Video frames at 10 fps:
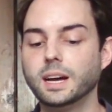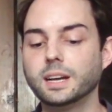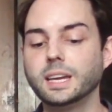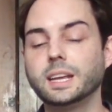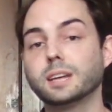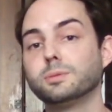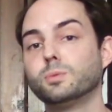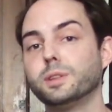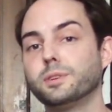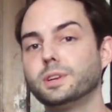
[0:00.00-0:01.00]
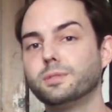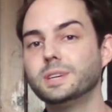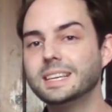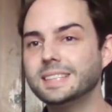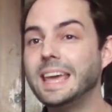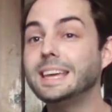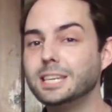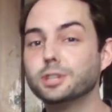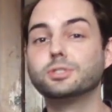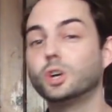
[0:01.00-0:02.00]
Uncanny X-Men 133 is 8
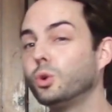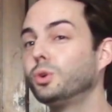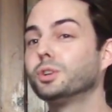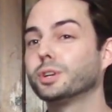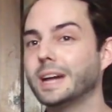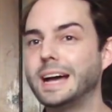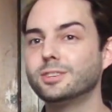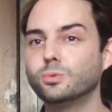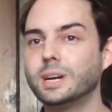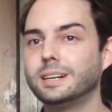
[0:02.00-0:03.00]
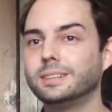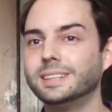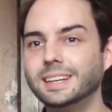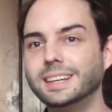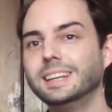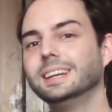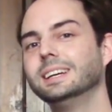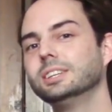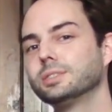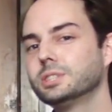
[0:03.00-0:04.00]
years older as well.
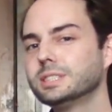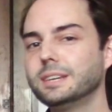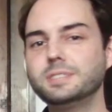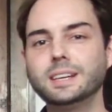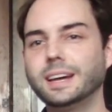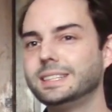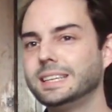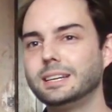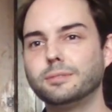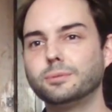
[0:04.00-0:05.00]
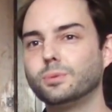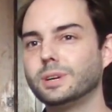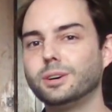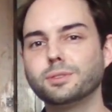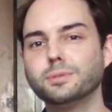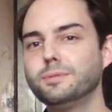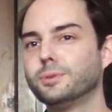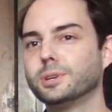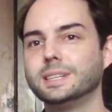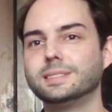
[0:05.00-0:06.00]
So it just gives you an idea of Hulk
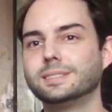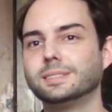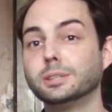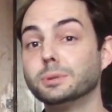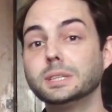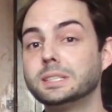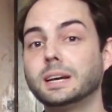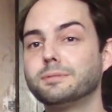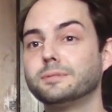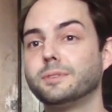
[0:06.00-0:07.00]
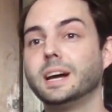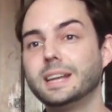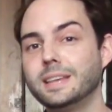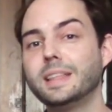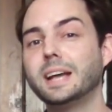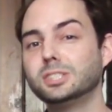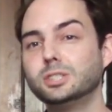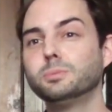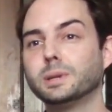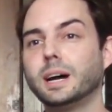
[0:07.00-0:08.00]
340s. They're really tough to find in that
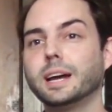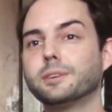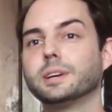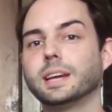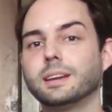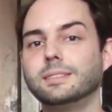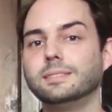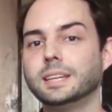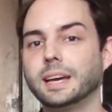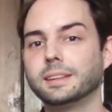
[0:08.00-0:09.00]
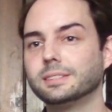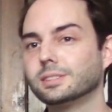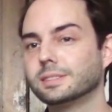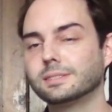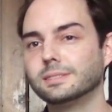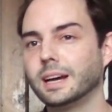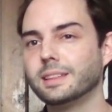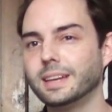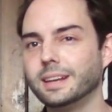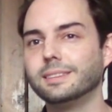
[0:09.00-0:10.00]
super high grade. Yeah, they're just,
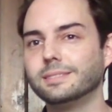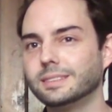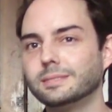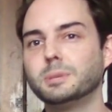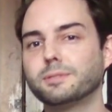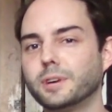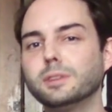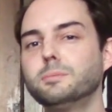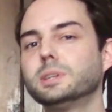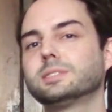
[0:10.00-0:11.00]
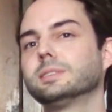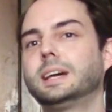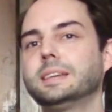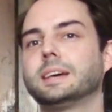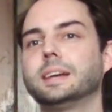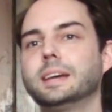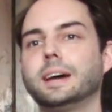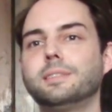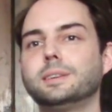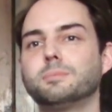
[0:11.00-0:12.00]
McFarlane books are like that. Yeah,
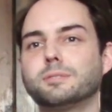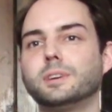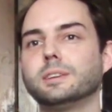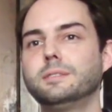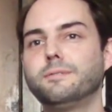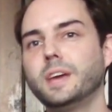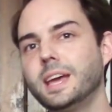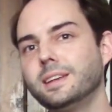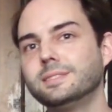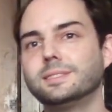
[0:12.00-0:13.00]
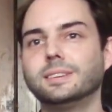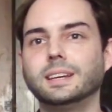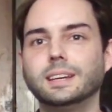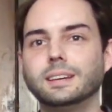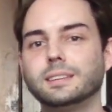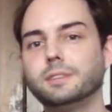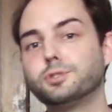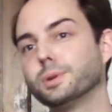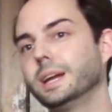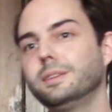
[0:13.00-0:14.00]
I think McFarlane fans, they've
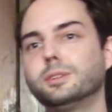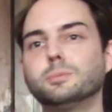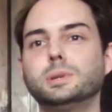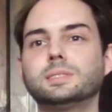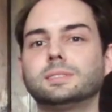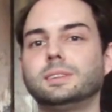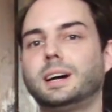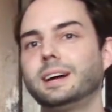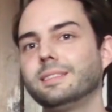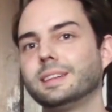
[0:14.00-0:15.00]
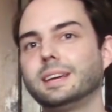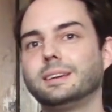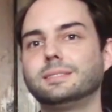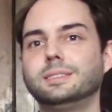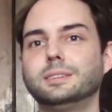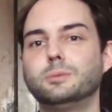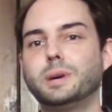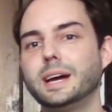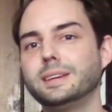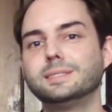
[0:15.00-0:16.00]
traded their books a lot. They, you know,
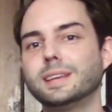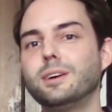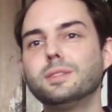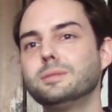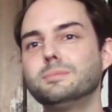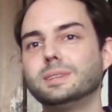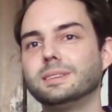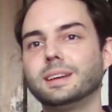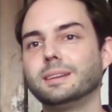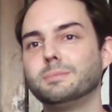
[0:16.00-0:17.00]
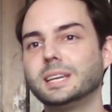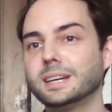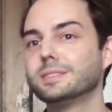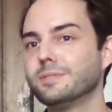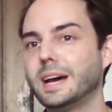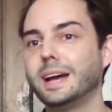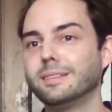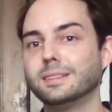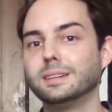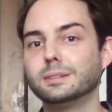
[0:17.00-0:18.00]
buy and sell them. And because of
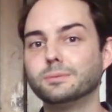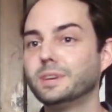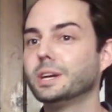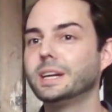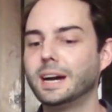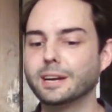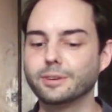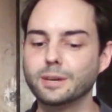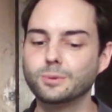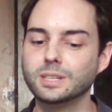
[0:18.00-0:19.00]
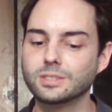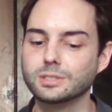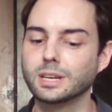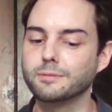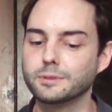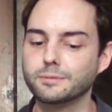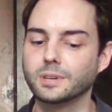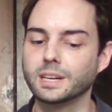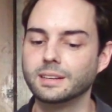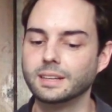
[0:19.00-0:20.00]
that, the very high grade ones are tougher to
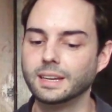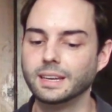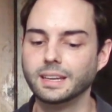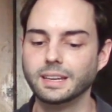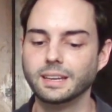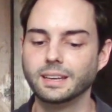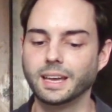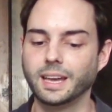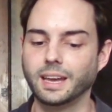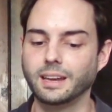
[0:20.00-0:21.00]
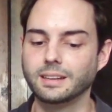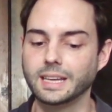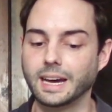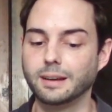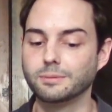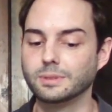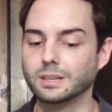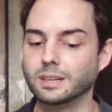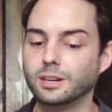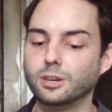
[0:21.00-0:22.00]
find. And yeah,
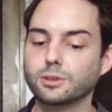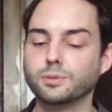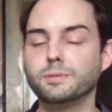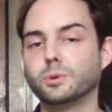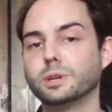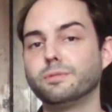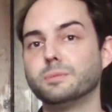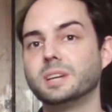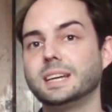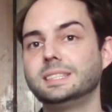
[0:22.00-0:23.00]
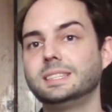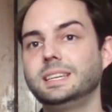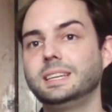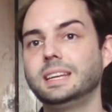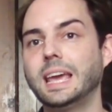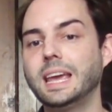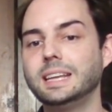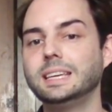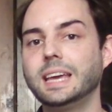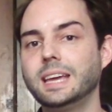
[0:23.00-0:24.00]
a Hulk 340 from
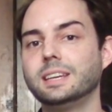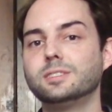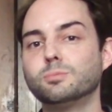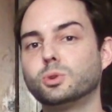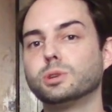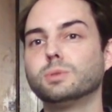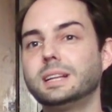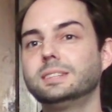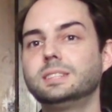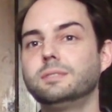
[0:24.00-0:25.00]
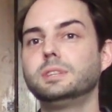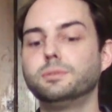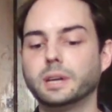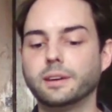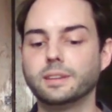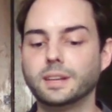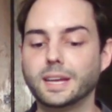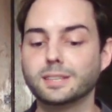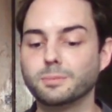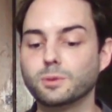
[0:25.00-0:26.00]
1988 is more relatively rare than
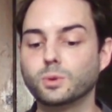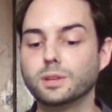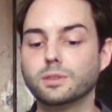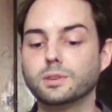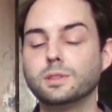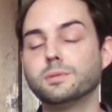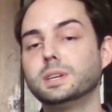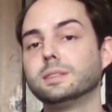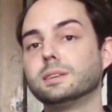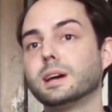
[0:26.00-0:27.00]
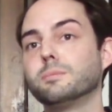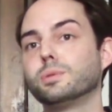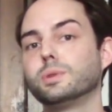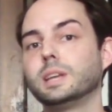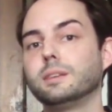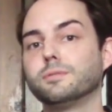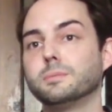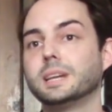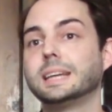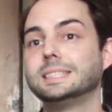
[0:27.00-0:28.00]
an X-Men 133 in the 9.8
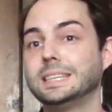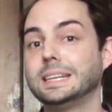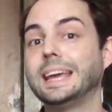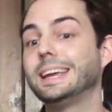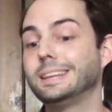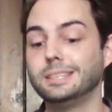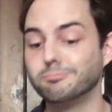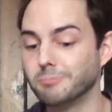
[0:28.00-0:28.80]
from 1980.